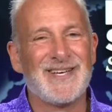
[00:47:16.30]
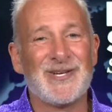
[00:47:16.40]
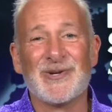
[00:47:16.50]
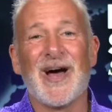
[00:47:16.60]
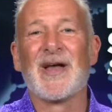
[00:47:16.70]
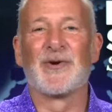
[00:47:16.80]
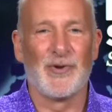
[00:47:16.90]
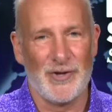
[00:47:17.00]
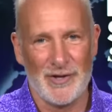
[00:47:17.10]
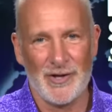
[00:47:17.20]
You're not
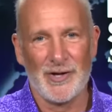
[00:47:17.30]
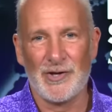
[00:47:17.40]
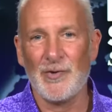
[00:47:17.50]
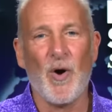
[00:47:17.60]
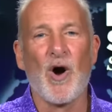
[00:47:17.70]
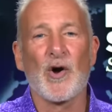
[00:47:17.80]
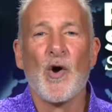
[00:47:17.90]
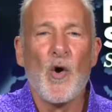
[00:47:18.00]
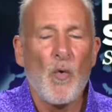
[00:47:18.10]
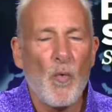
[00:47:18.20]
early. You are
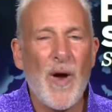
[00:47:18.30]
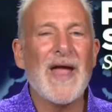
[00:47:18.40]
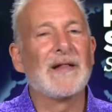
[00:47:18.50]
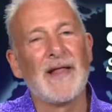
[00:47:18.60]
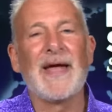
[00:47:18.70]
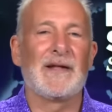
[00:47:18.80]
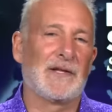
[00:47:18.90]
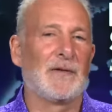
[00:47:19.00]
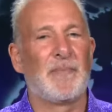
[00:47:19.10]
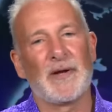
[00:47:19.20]
way late
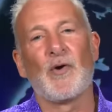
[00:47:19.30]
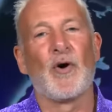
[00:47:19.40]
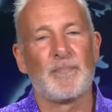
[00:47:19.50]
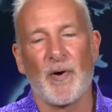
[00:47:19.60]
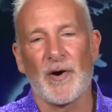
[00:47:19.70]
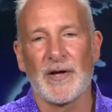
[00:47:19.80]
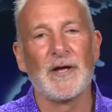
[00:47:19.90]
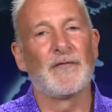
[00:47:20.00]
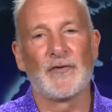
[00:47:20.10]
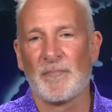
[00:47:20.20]
to the Bitcoin party
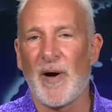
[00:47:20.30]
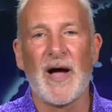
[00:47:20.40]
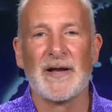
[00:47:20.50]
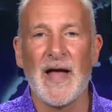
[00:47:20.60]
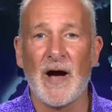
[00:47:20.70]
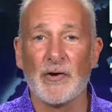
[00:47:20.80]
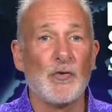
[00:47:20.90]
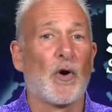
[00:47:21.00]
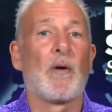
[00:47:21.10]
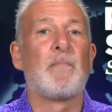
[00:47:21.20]
if you're buying now.
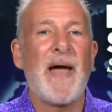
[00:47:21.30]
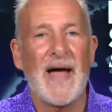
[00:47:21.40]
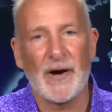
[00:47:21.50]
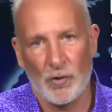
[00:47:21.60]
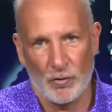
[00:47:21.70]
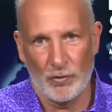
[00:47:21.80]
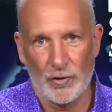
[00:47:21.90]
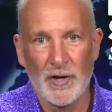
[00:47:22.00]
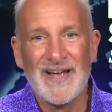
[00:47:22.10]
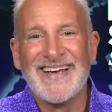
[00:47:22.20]
You are a bag holder.
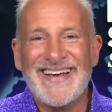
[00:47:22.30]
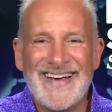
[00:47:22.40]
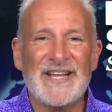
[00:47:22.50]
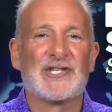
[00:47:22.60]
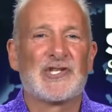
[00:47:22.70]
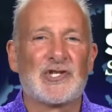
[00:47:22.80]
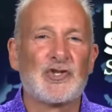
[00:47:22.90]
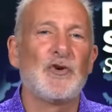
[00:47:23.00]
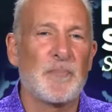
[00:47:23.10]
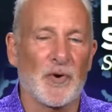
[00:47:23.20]
It is
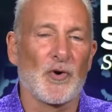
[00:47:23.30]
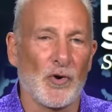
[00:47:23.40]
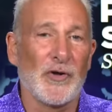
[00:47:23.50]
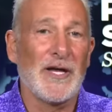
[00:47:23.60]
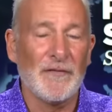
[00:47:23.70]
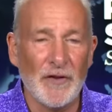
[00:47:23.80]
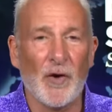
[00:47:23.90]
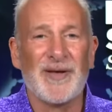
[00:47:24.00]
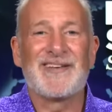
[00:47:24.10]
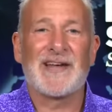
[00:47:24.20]
super early, even
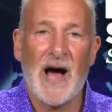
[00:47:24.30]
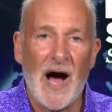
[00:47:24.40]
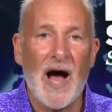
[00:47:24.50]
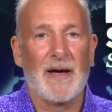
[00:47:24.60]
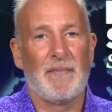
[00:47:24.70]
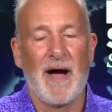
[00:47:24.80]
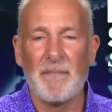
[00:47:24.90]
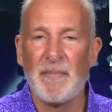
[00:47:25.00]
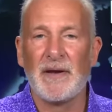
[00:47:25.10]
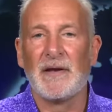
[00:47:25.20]
though in time
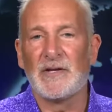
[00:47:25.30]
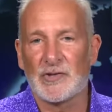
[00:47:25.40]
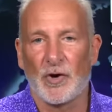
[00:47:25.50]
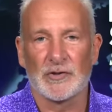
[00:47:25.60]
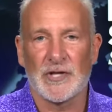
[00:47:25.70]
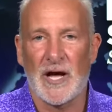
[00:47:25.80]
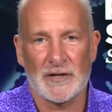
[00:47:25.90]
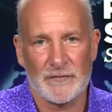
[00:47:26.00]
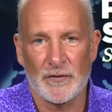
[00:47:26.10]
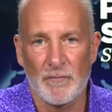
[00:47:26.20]
I've been in these gold
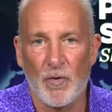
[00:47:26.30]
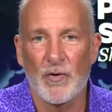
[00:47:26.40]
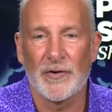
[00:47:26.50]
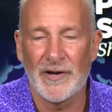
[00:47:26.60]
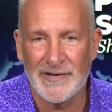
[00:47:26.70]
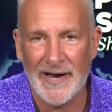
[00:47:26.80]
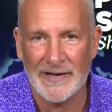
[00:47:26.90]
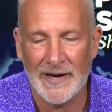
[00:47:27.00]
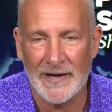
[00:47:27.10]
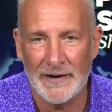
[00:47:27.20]
stocks for more than a
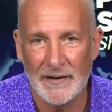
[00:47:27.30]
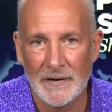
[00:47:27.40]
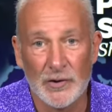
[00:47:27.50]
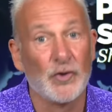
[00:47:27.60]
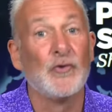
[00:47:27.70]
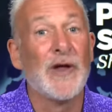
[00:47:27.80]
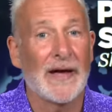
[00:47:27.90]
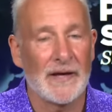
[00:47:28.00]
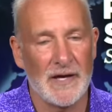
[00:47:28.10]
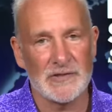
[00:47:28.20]
decade, two
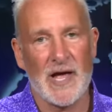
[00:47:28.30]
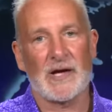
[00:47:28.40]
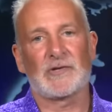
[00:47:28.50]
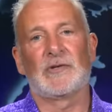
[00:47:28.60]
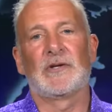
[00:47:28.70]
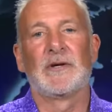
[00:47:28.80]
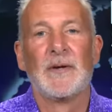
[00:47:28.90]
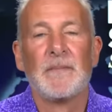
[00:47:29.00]
decades actually.